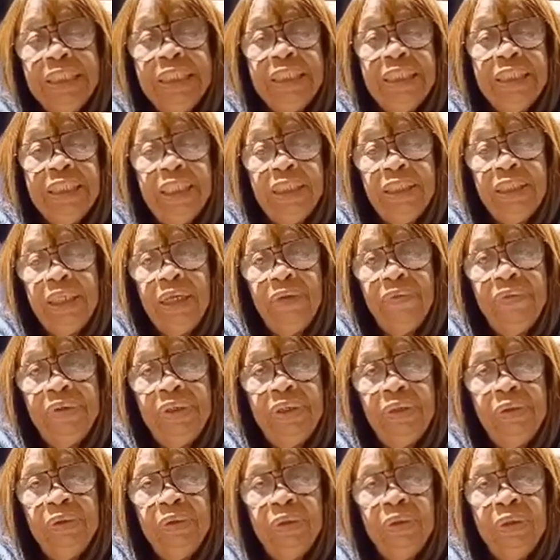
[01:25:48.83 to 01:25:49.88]
say she had
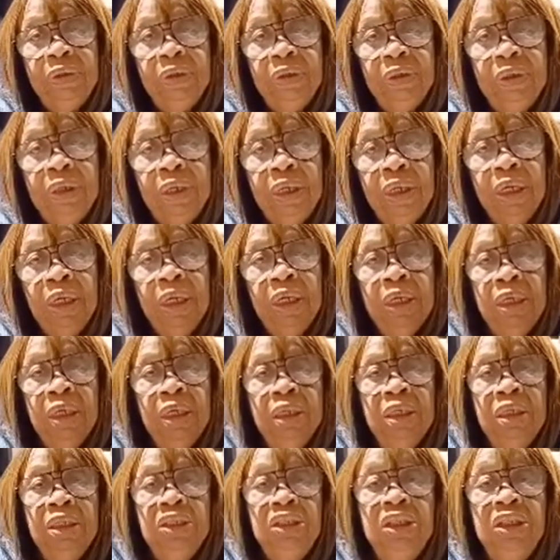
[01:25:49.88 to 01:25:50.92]

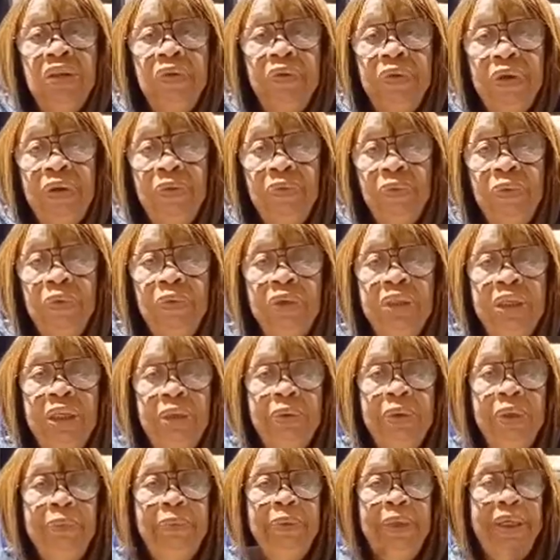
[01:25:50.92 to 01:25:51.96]
She, oh, she,
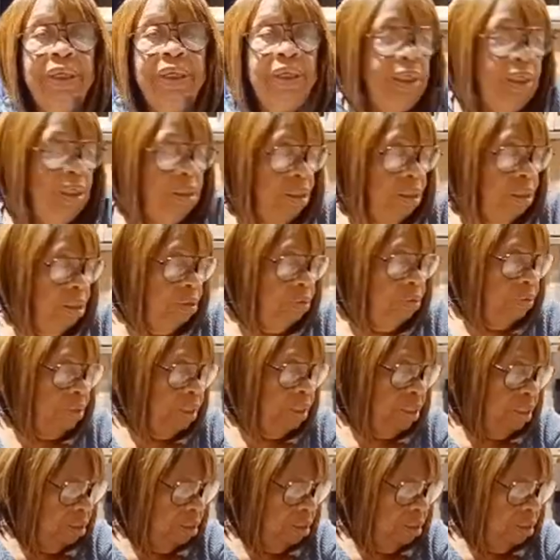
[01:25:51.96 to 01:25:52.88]
she haven't answered yet. Okay.